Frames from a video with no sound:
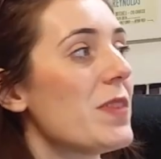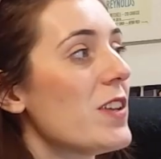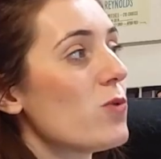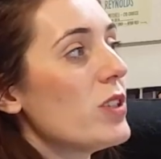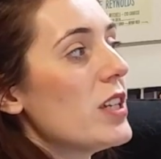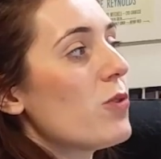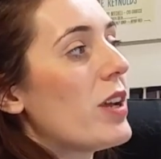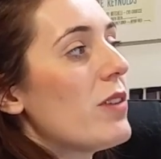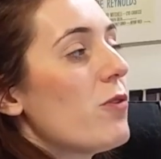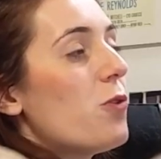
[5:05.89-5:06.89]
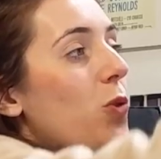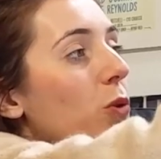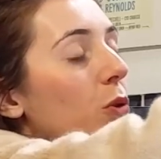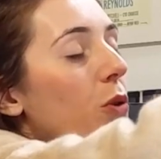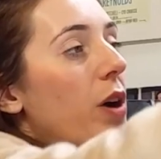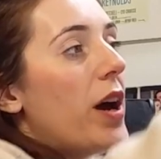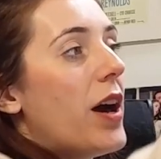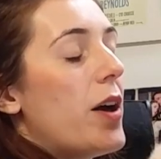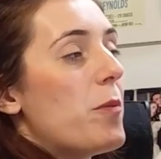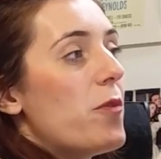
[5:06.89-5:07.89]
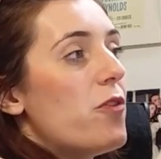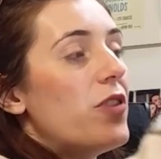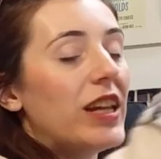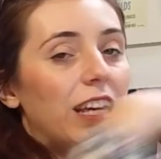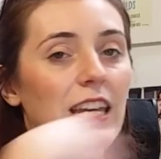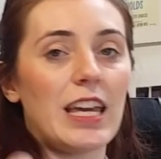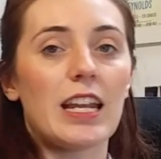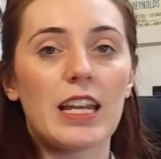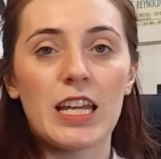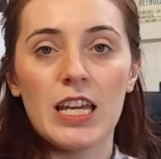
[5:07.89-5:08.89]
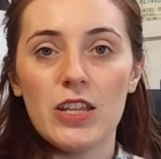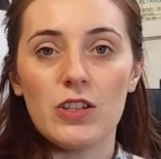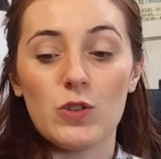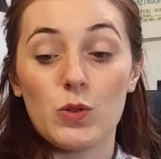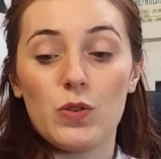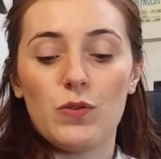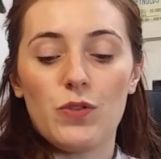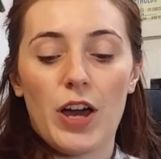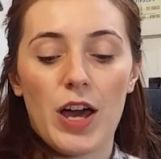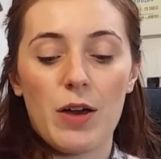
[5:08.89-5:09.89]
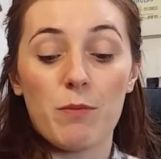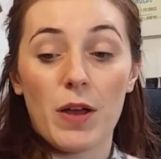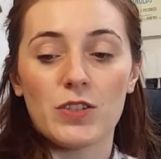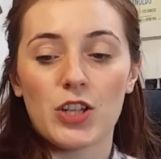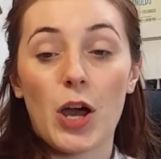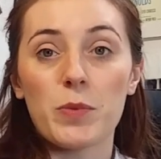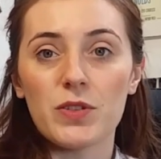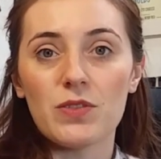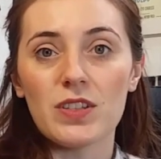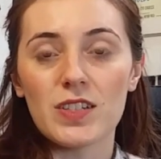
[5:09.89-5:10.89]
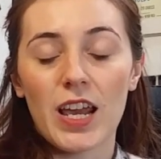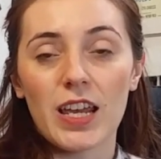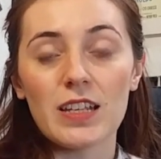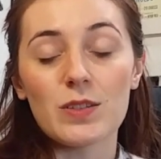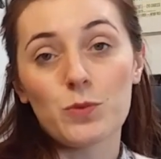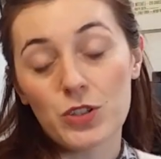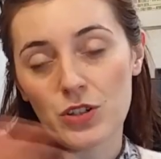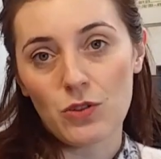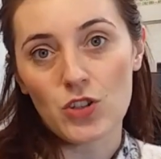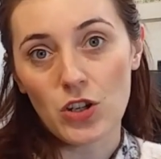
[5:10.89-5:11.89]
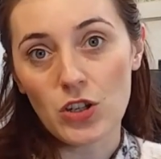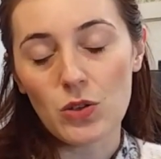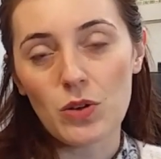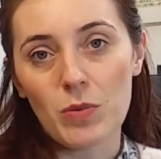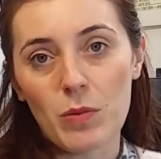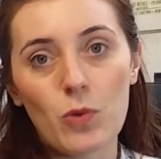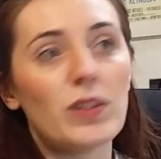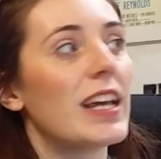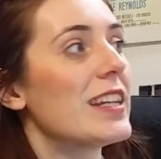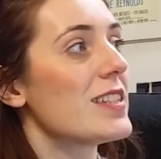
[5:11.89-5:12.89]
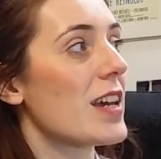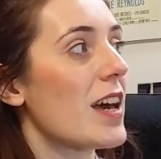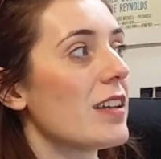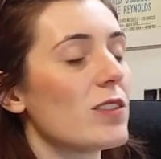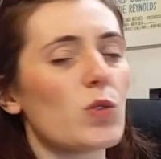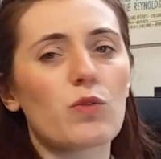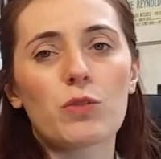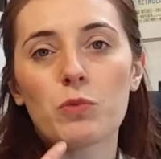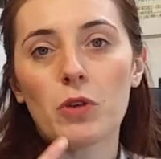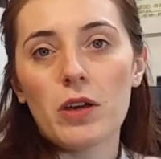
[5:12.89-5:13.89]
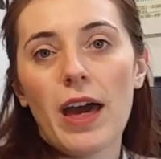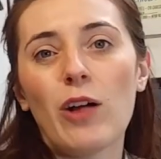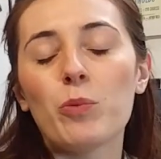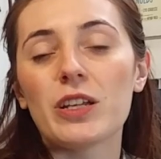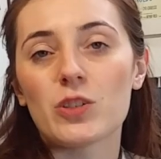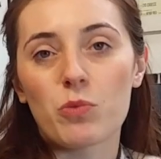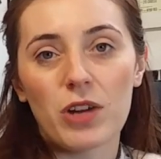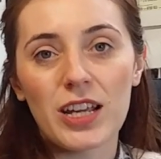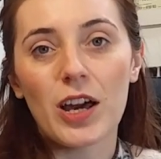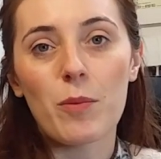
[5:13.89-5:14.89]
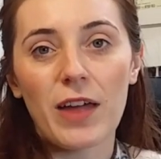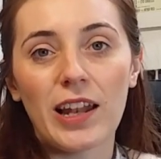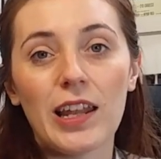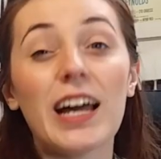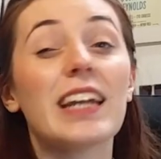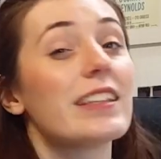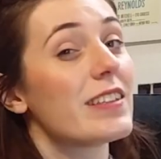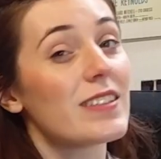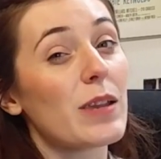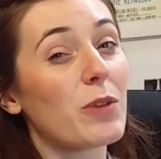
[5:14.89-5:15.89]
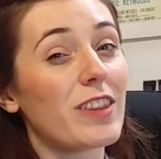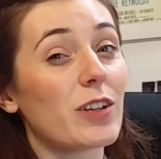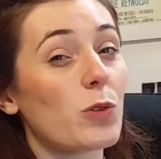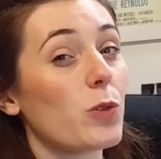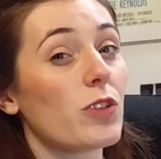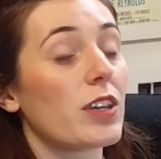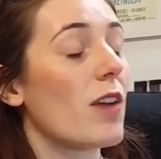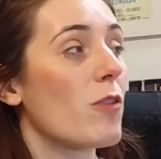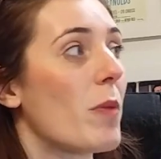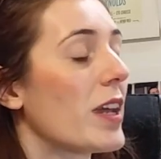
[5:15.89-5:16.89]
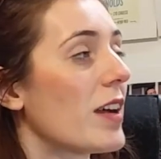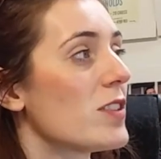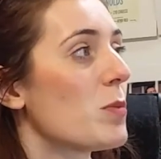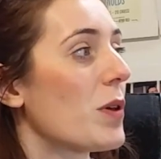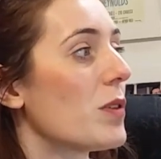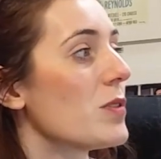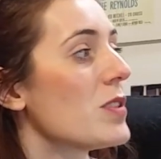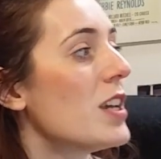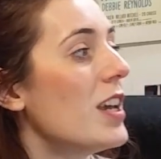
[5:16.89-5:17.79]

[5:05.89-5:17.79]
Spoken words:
It's really great for filling in the sort of bust cups of the stays, which I'll show you a bit more later, and sort of helping to break up that line in the same way that a corset cover might, I suppose.